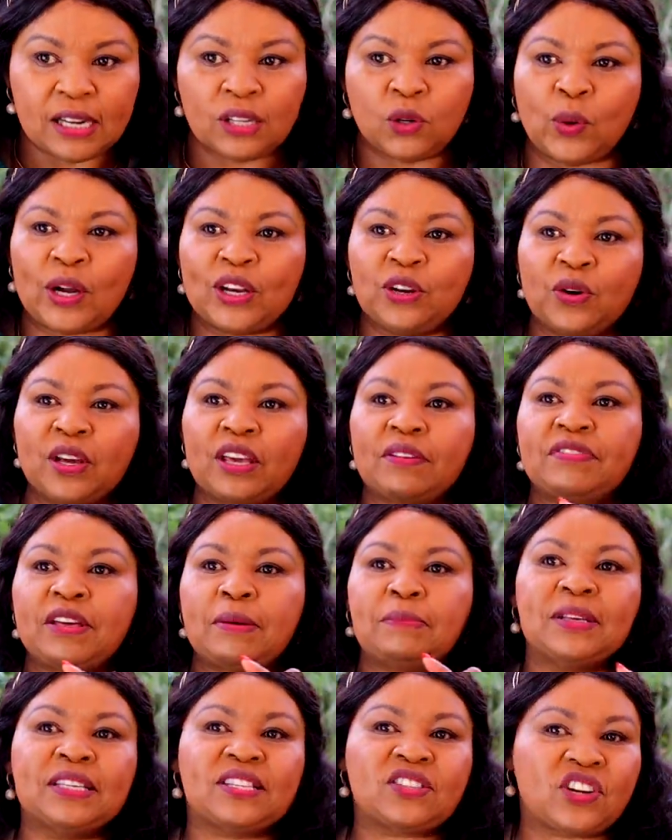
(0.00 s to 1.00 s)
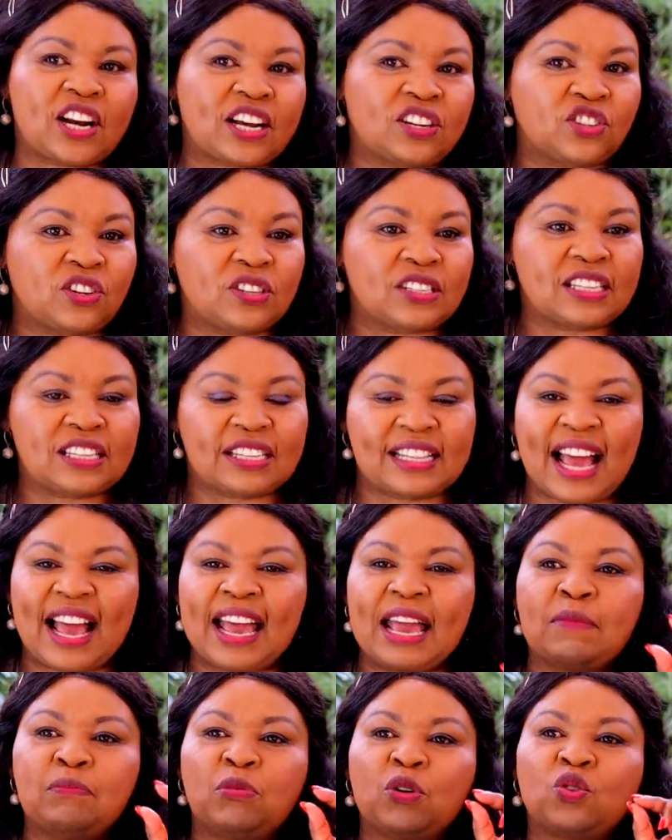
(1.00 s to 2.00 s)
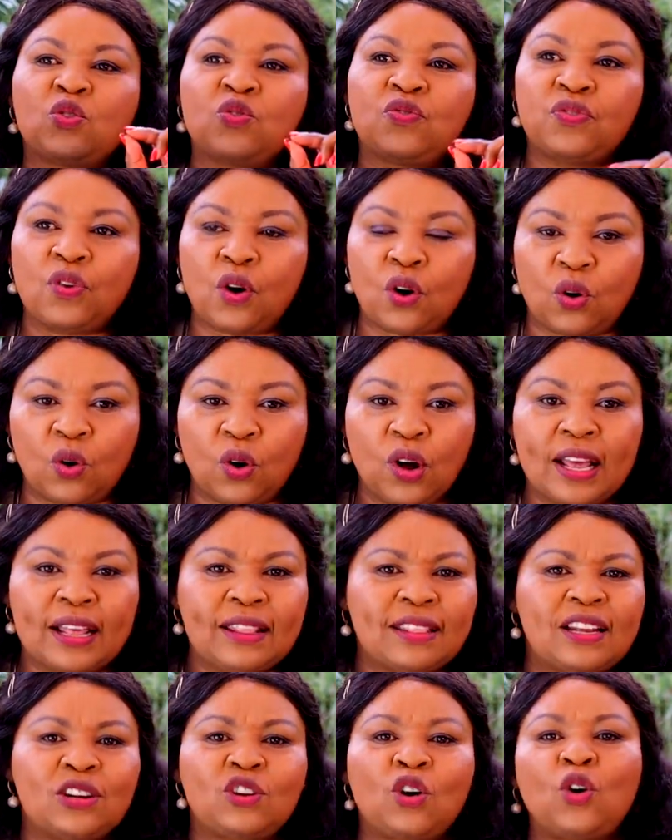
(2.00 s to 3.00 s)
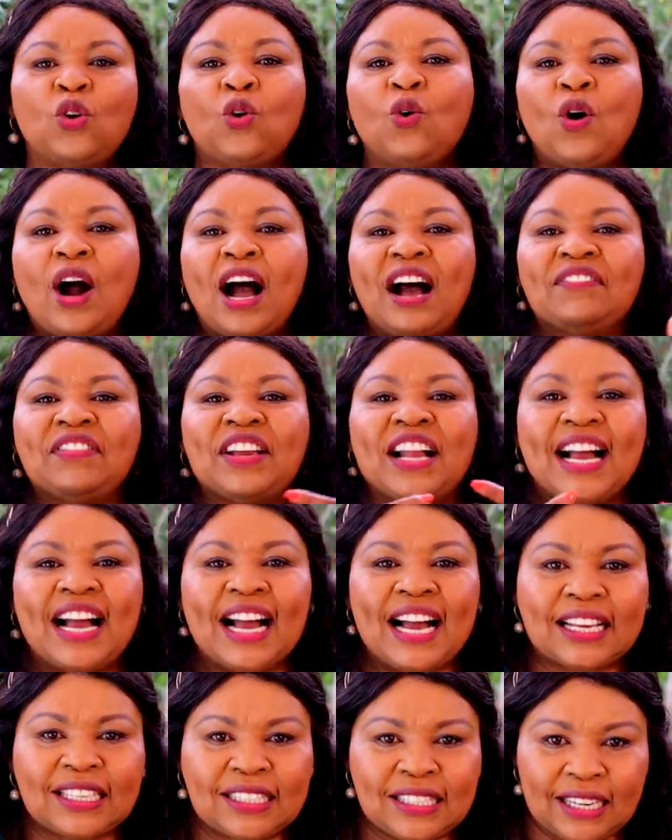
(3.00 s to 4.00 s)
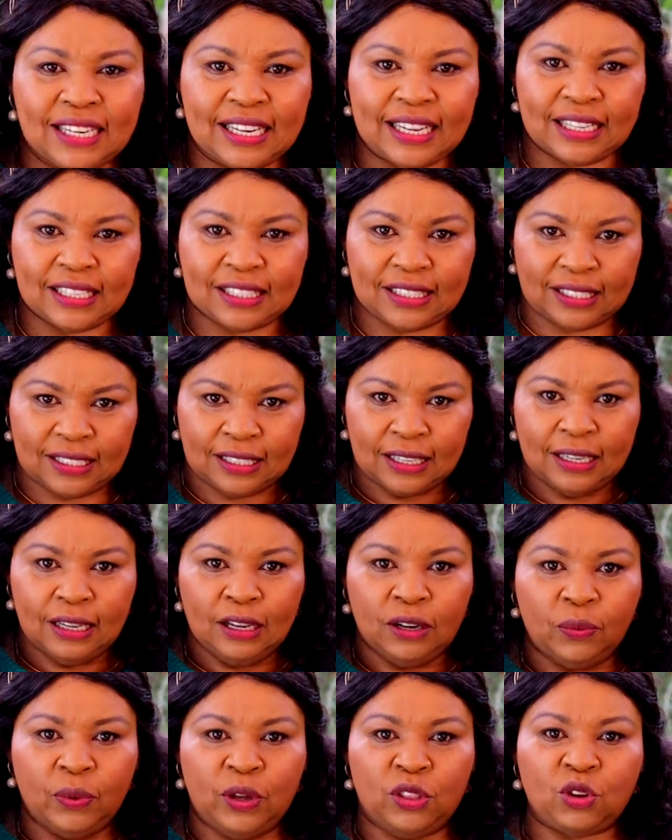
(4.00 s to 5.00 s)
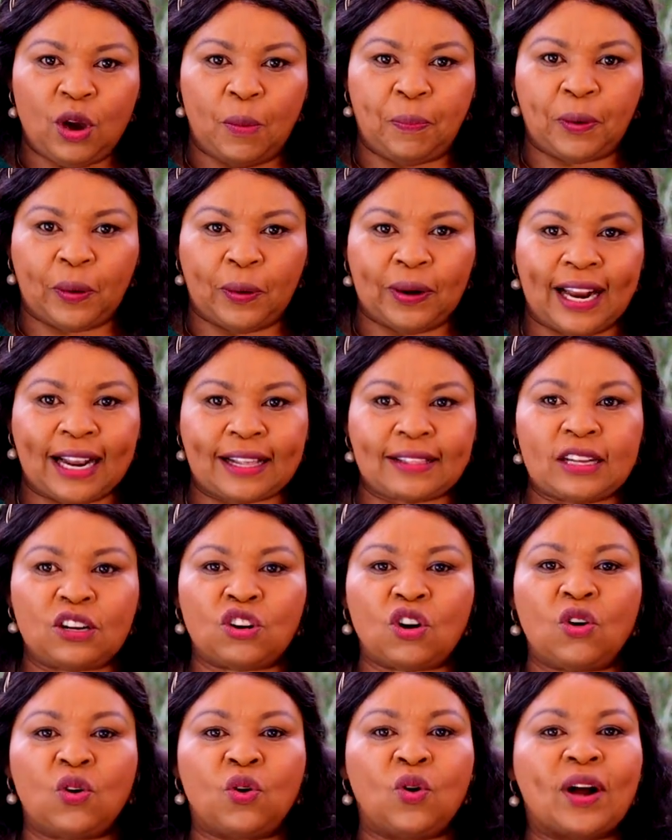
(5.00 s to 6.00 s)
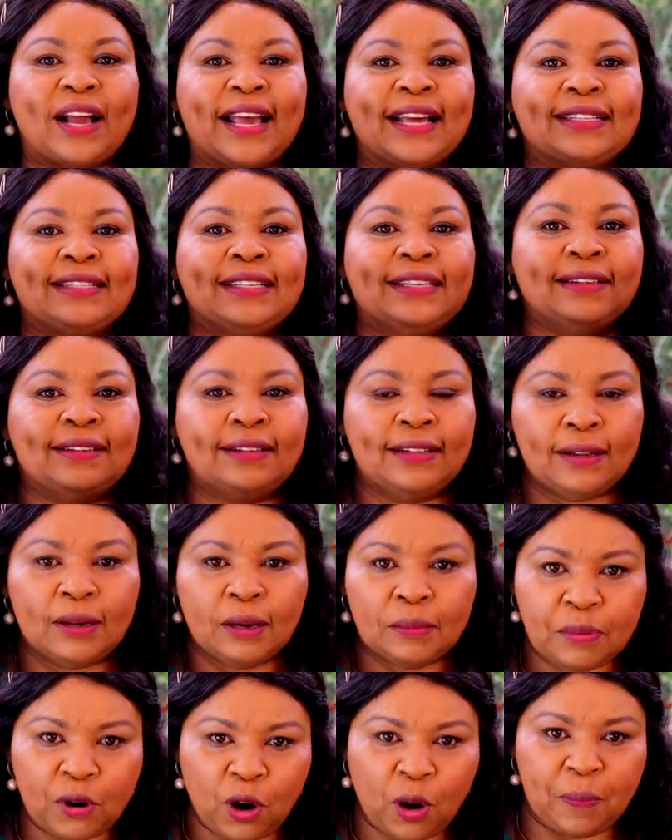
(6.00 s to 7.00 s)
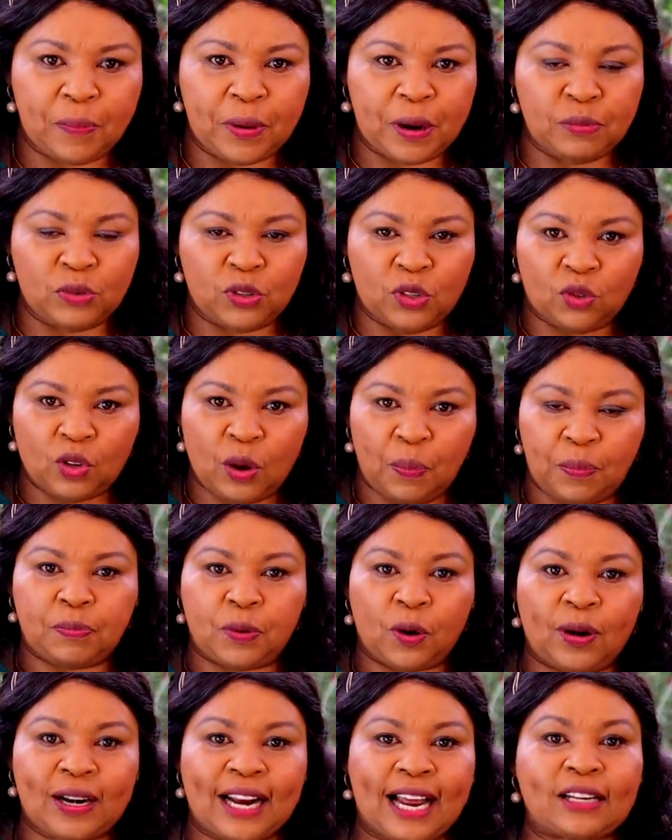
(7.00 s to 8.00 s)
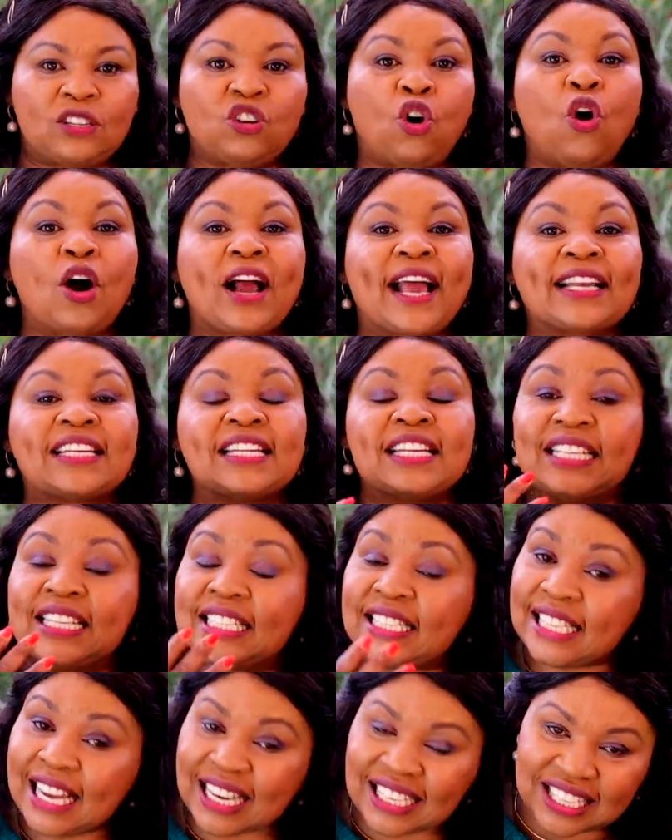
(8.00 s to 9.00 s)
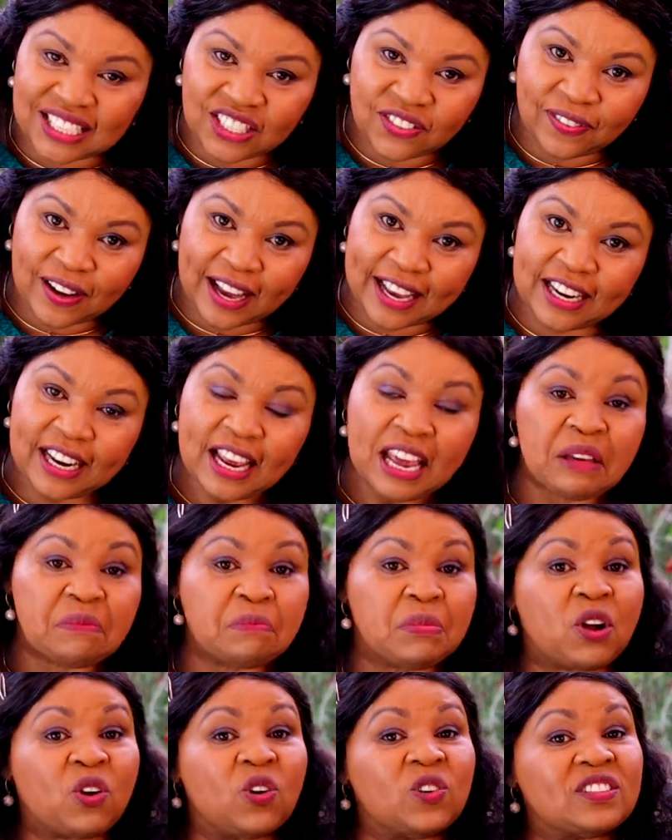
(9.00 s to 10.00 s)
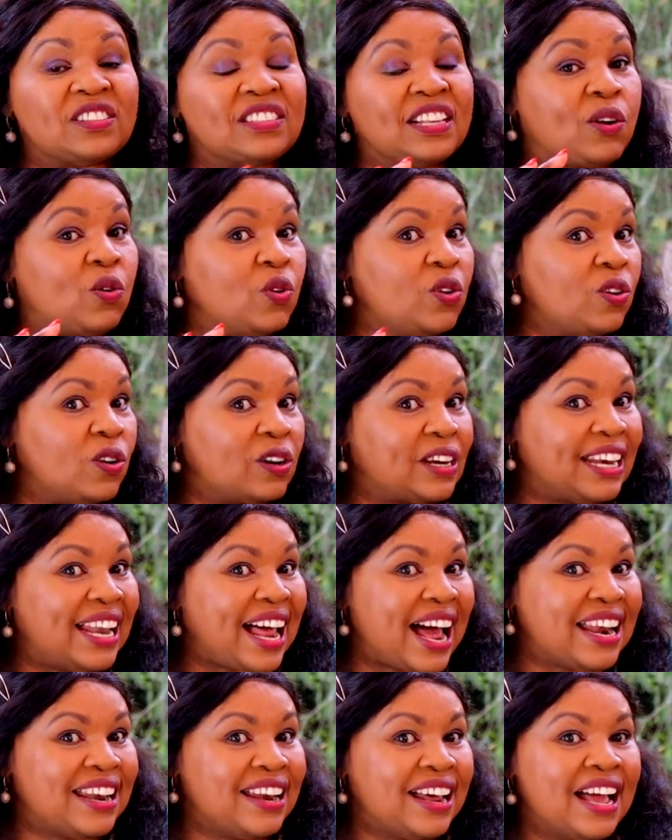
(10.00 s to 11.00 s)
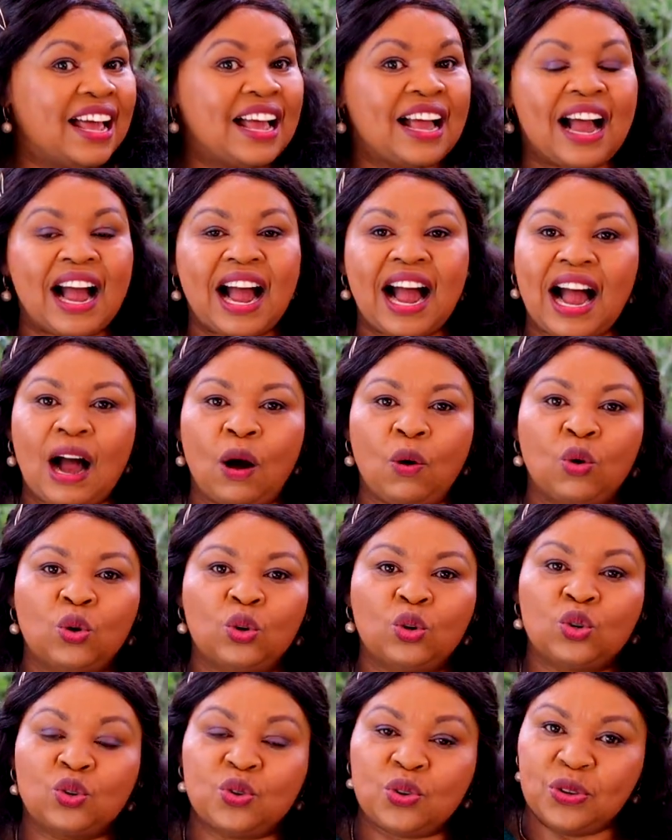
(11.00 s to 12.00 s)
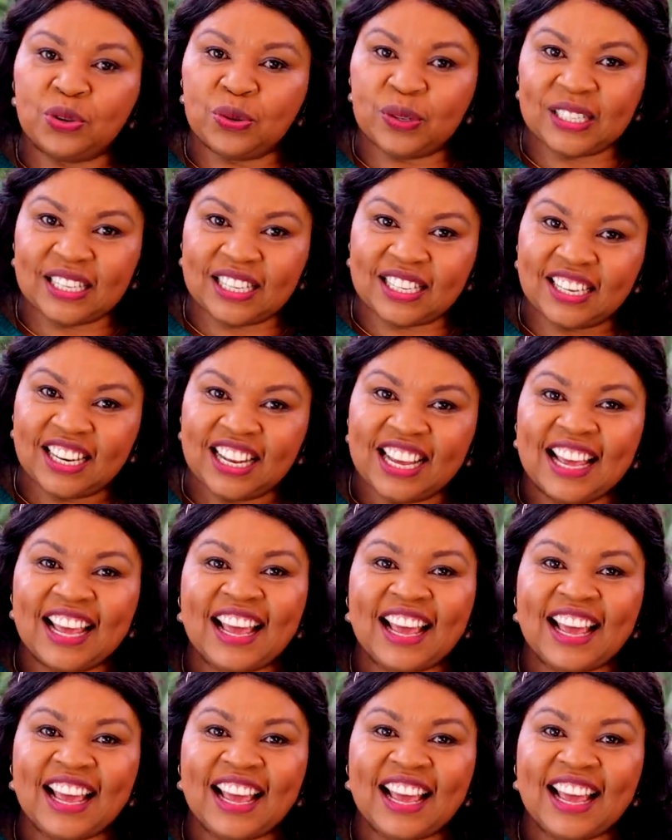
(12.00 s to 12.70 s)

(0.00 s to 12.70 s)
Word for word: When you give them instructions, they are able to follow. They don't go having accidents with your product. They don't go getting problems with your product or getting dissatisfied because they could not learn how to use it.